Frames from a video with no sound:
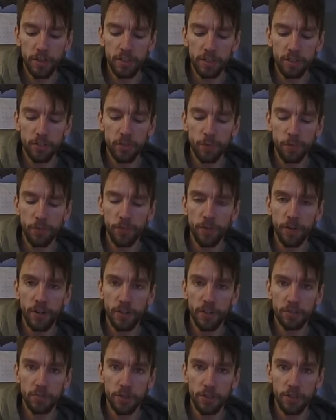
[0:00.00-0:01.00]
and super
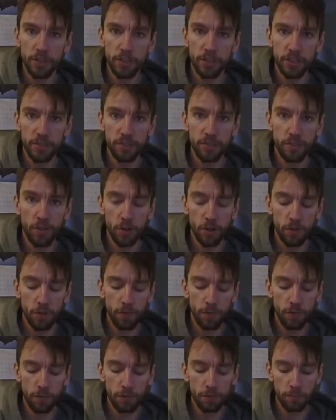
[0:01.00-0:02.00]
fine's where you just
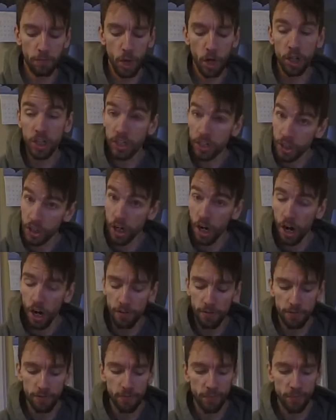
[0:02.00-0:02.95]
polish it off.